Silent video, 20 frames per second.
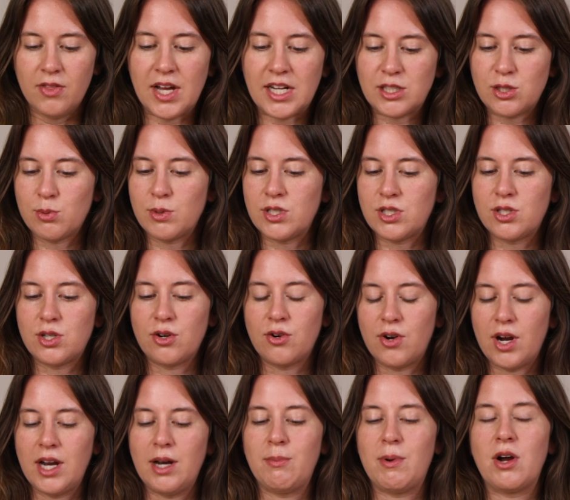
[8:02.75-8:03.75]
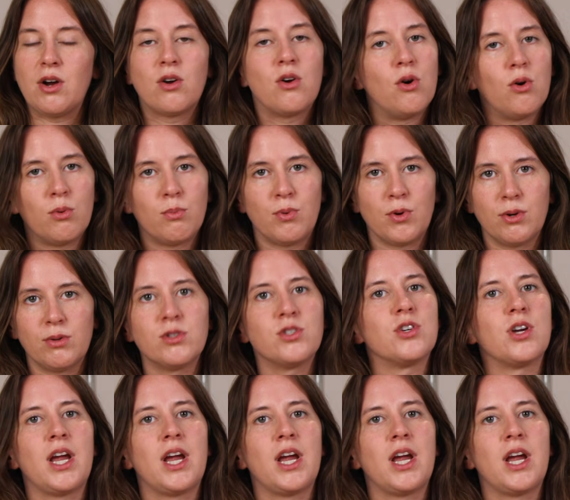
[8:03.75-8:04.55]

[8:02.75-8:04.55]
that's what's so great about cold brews.